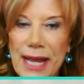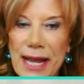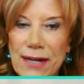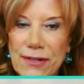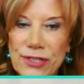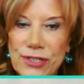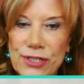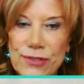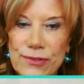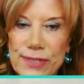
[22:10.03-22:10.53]
how
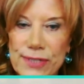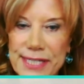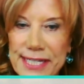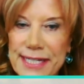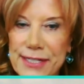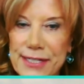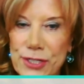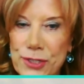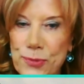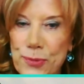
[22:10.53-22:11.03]
do you
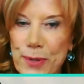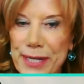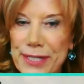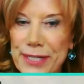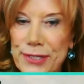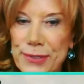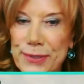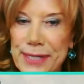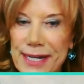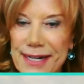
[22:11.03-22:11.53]
teach when
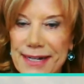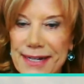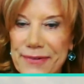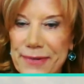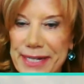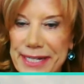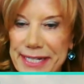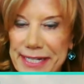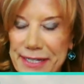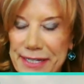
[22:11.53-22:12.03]
you can't
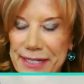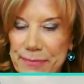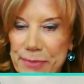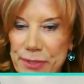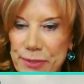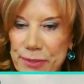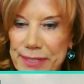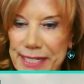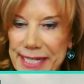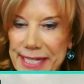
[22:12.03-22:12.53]
really
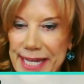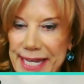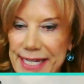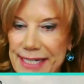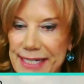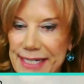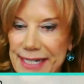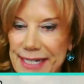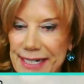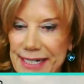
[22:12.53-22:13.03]

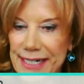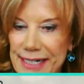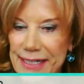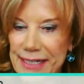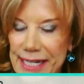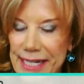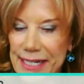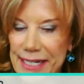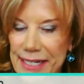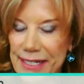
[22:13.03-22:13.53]
communicate
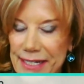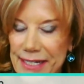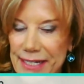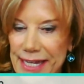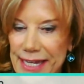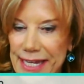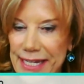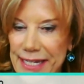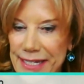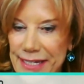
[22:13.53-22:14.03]

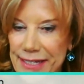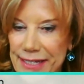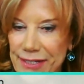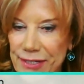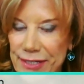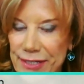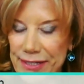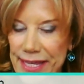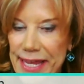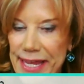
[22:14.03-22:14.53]
in
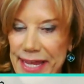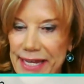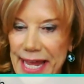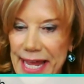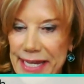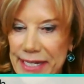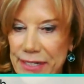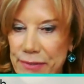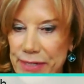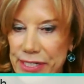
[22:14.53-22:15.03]
their
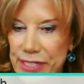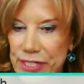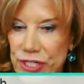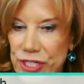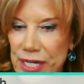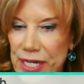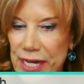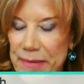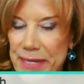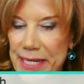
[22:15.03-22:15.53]

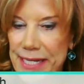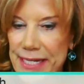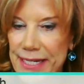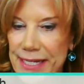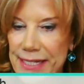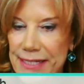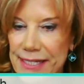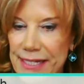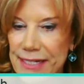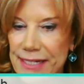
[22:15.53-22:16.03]
language? I mean,
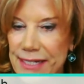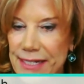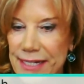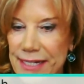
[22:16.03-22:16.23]
is it